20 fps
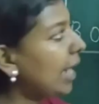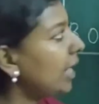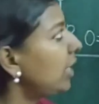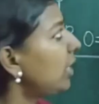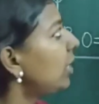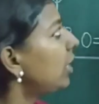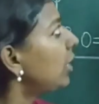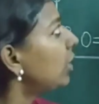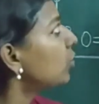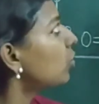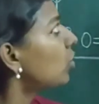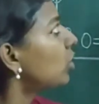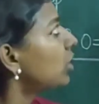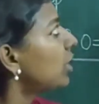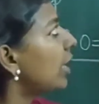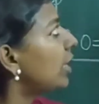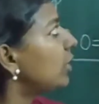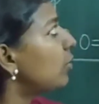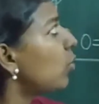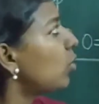Adding an electron in
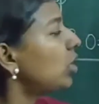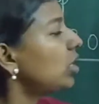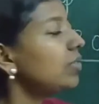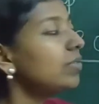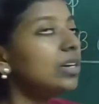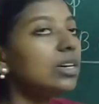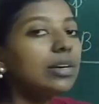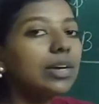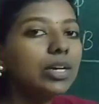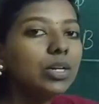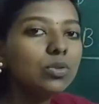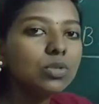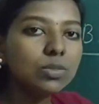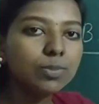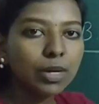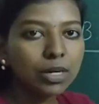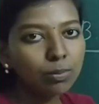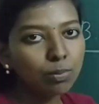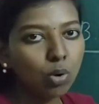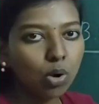the antibonding will reduce
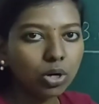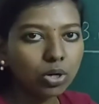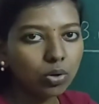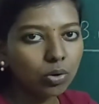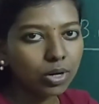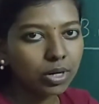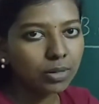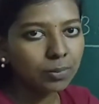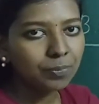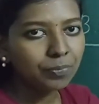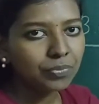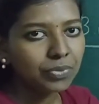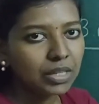my bond order.